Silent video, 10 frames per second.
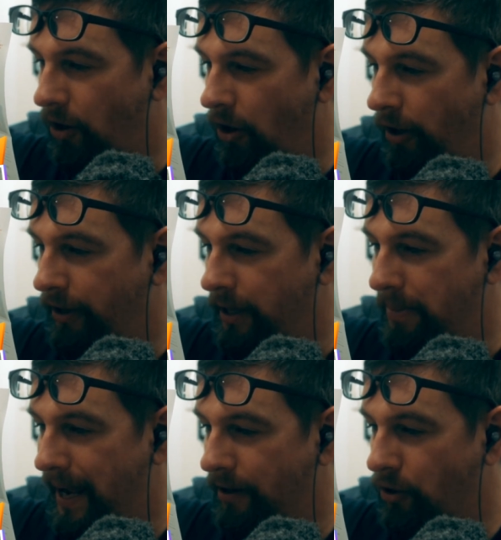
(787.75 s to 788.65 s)
on the
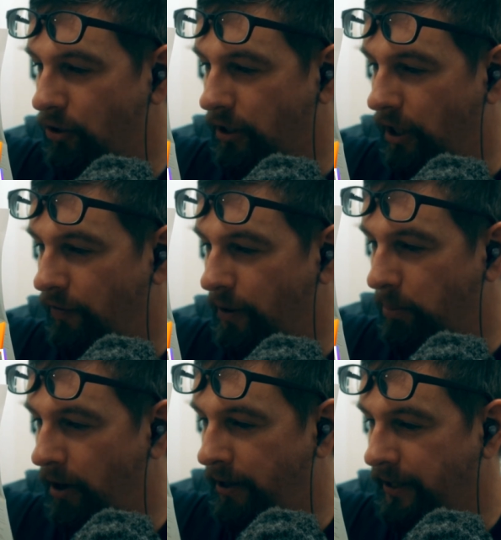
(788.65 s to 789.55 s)
band hook of the
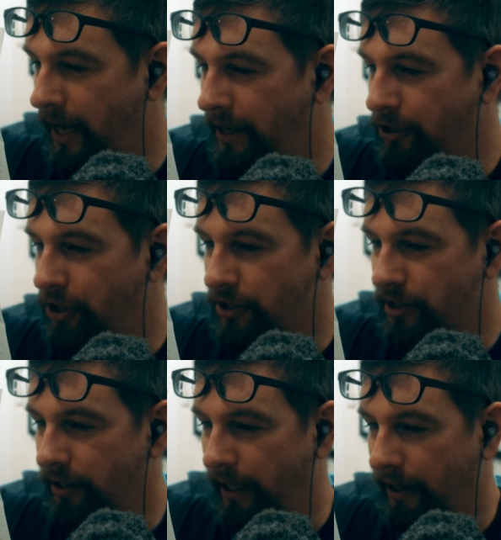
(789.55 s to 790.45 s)
product and adjust
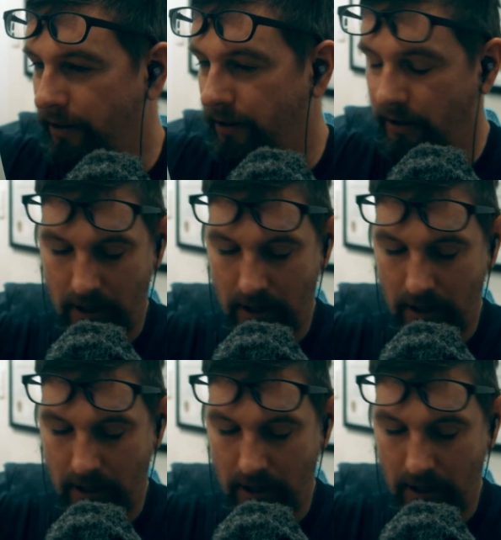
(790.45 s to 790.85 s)
the length.